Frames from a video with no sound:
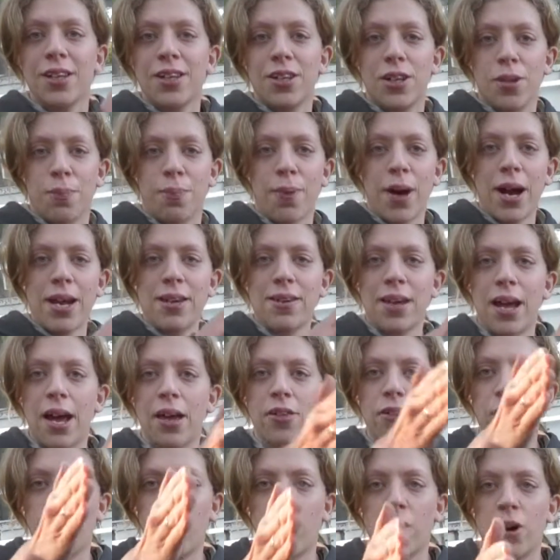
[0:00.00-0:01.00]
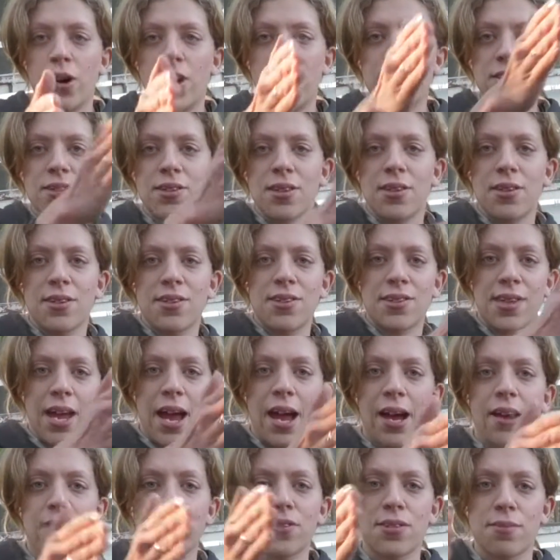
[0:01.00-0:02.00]
You break down the words and the
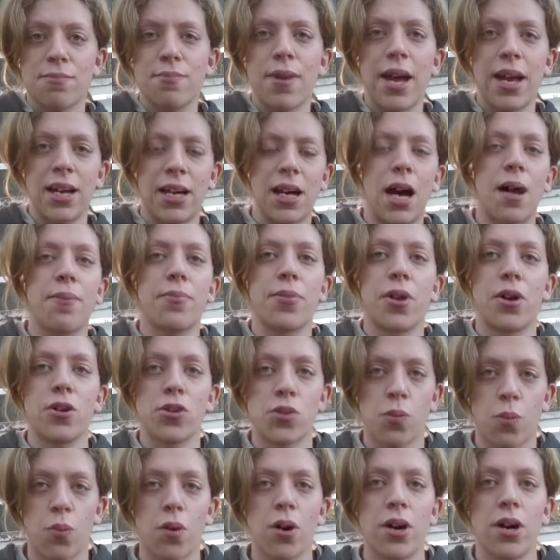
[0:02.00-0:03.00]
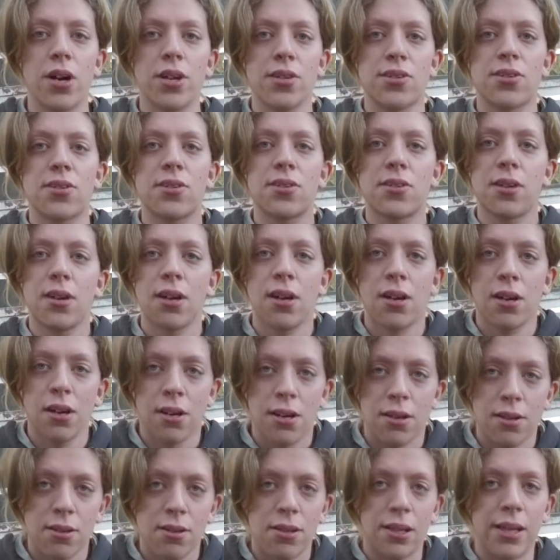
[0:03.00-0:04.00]
sounds that make up those words,
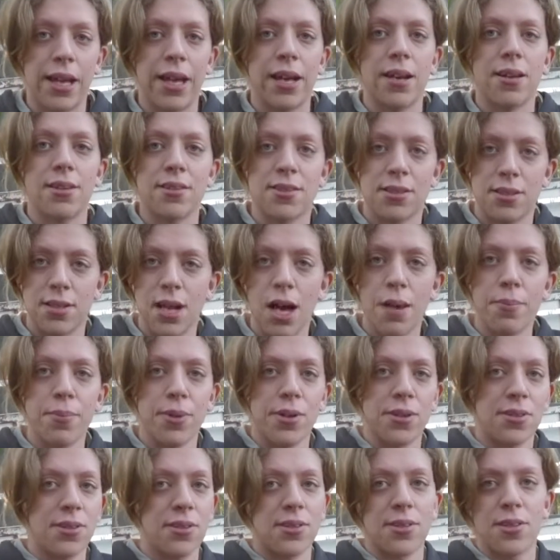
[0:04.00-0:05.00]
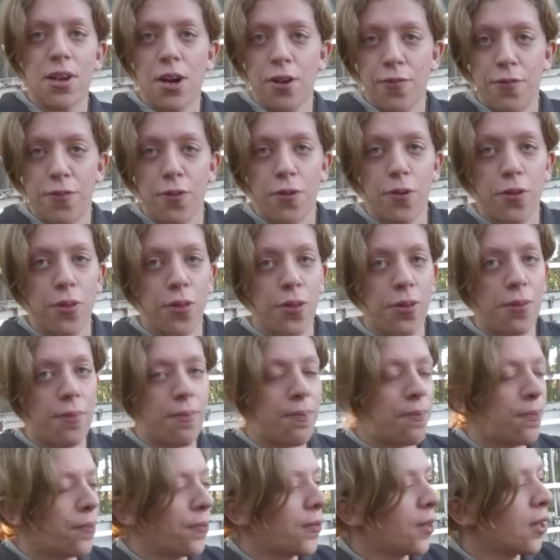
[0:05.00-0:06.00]
letters and numbers and so forth.
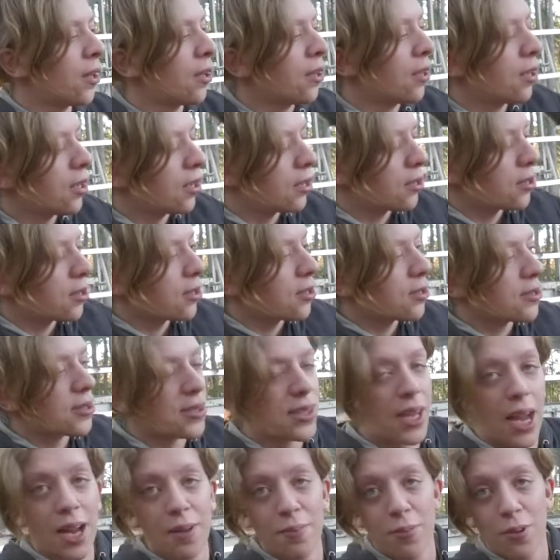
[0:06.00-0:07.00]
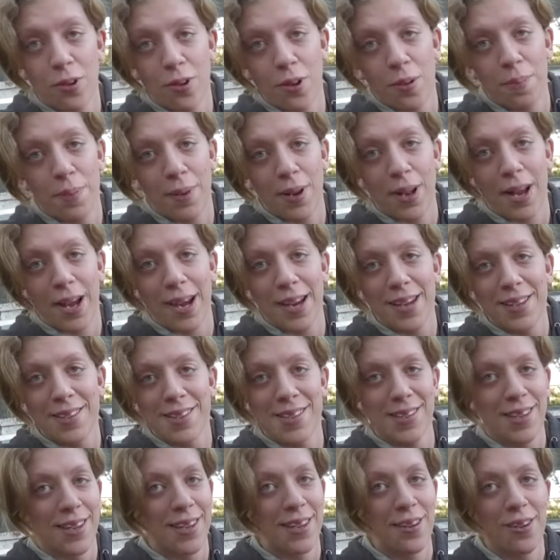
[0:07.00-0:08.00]
Same rule
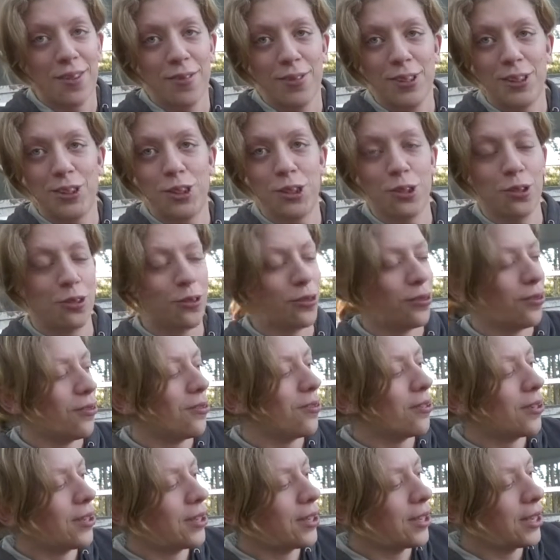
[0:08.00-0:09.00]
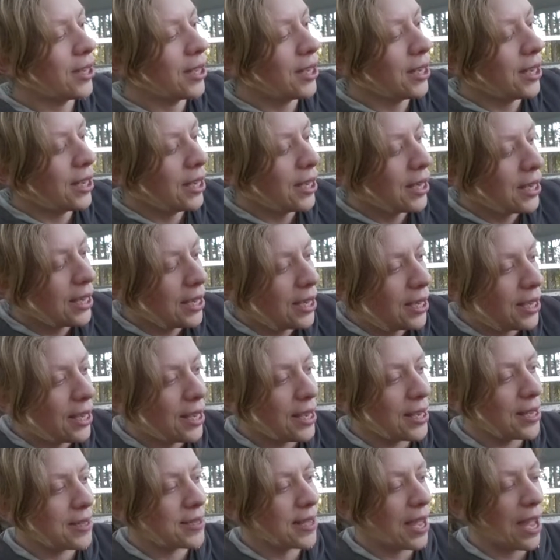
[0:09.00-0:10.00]
applies with Jewel,
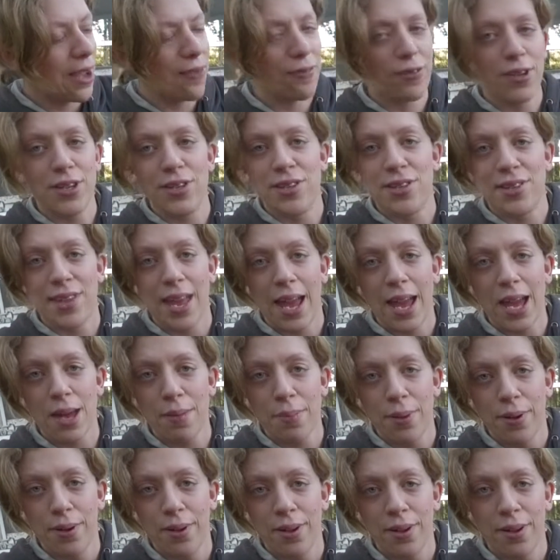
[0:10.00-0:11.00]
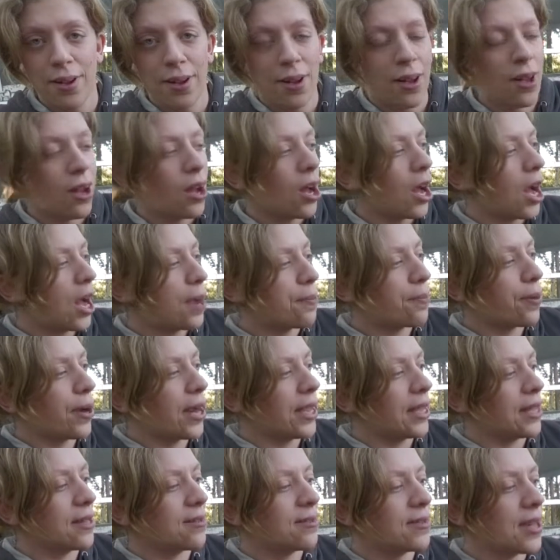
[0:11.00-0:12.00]
is every step I
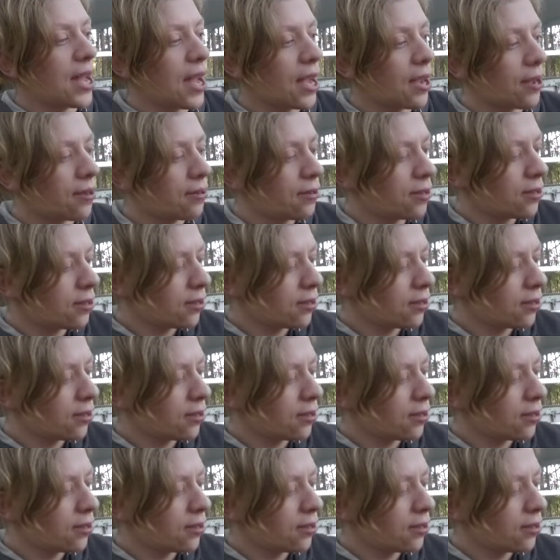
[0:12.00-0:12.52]
break it down